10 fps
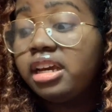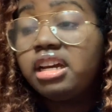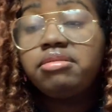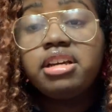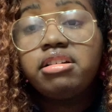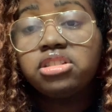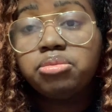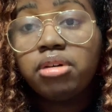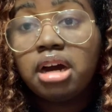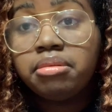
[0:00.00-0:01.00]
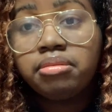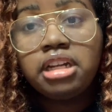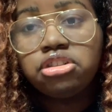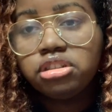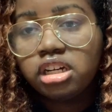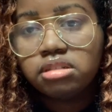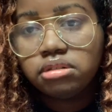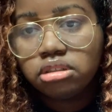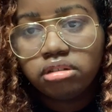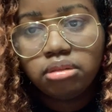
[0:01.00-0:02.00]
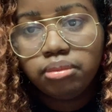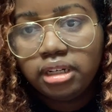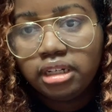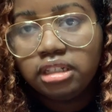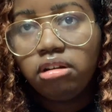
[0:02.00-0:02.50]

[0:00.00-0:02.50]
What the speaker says: If there is a problem, let your customers know immediately.